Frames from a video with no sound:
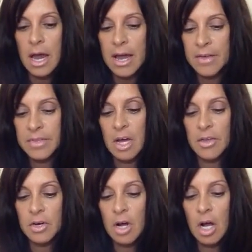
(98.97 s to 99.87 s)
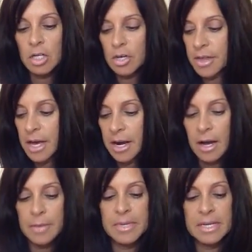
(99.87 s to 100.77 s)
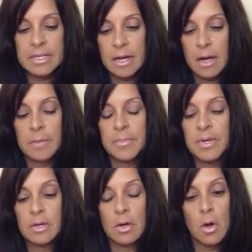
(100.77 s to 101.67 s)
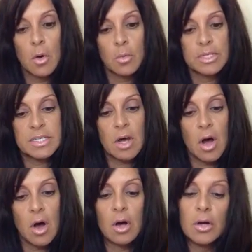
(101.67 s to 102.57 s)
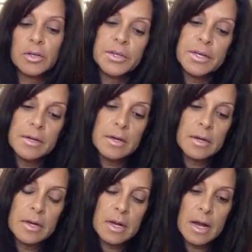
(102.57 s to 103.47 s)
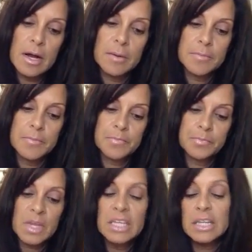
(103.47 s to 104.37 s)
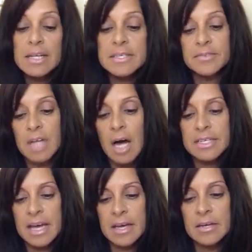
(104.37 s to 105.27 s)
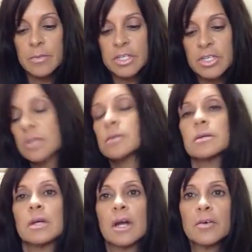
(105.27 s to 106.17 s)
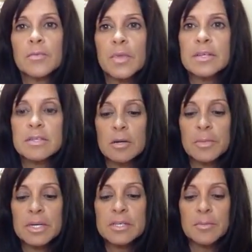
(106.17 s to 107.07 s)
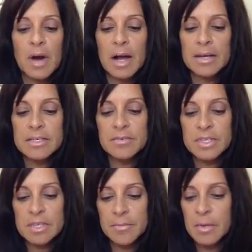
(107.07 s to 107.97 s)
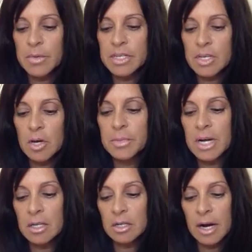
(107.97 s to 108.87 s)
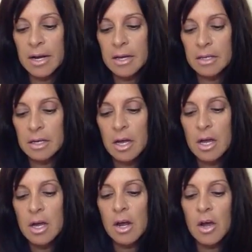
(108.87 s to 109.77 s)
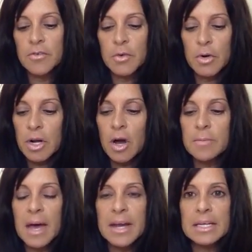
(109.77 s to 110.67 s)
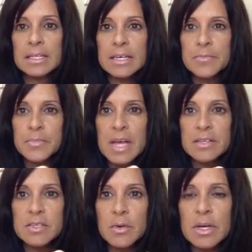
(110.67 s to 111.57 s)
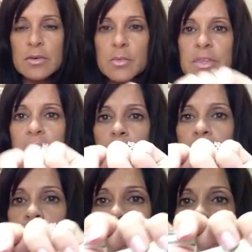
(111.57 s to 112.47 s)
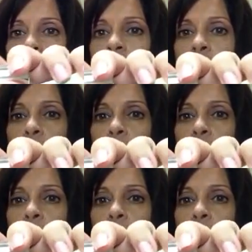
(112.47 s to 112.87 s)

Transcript: And the other color that I picked up was called um, Lots of Latte, which, you know, that's no big surprise. If it's something with a taupe color, I go for it automatically. And so here's what that one looks like.